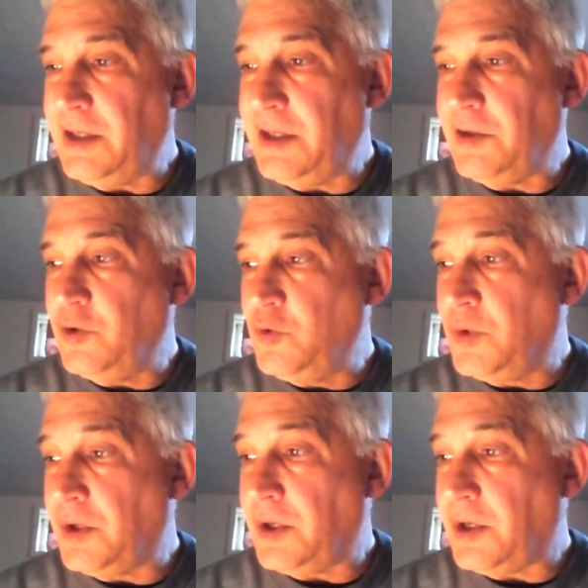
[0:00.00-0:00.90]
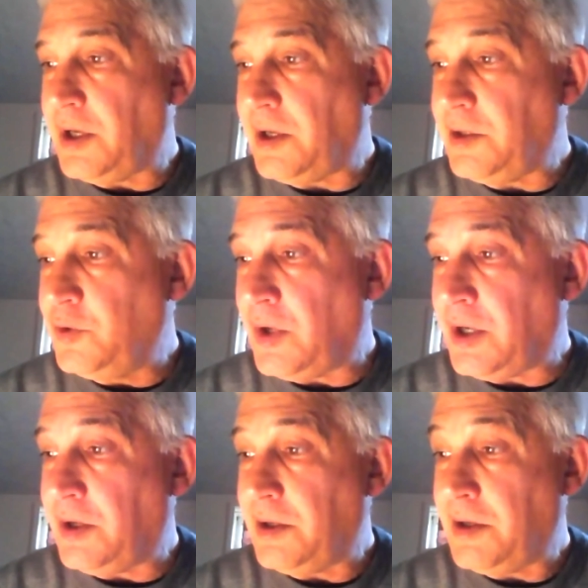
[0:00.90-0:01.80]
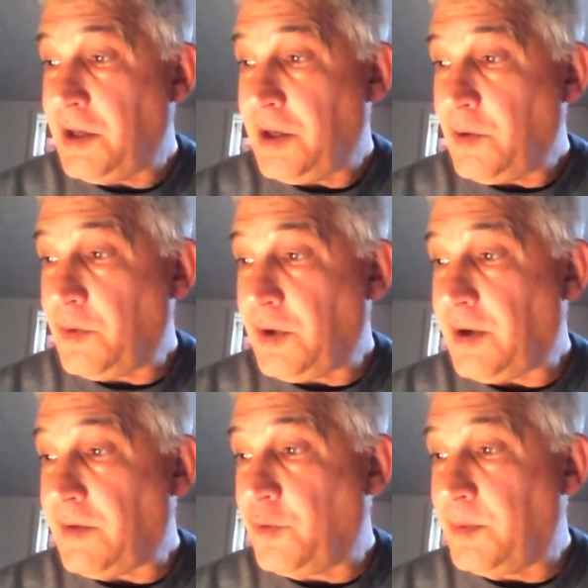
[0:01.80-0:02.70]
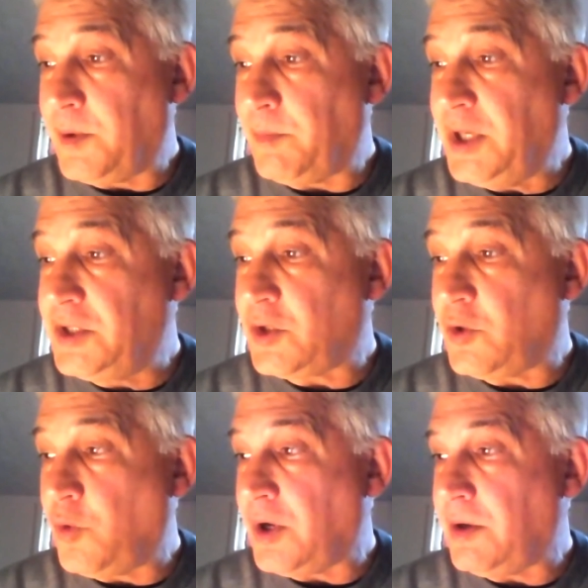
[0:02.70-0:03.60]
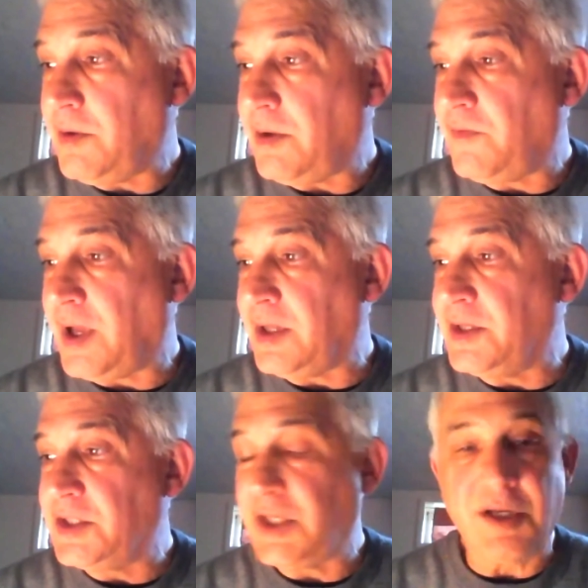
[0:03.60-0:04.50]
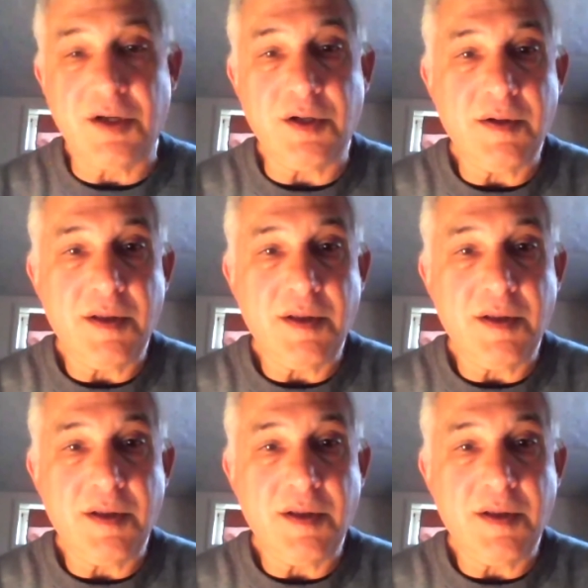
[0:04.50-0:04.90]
You are a former Peace Corps volunteer